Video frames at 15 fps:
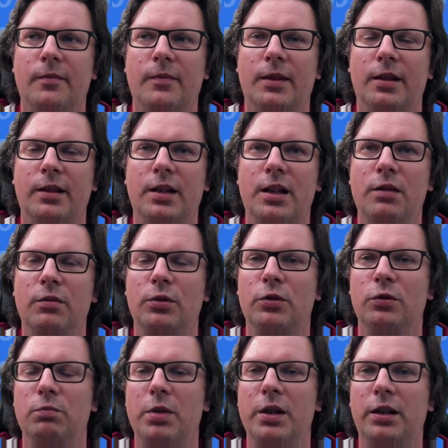And now go
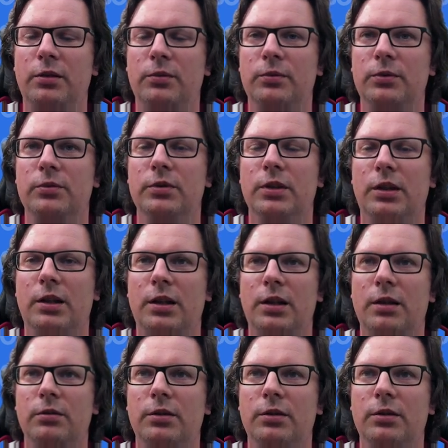back to Google Cloud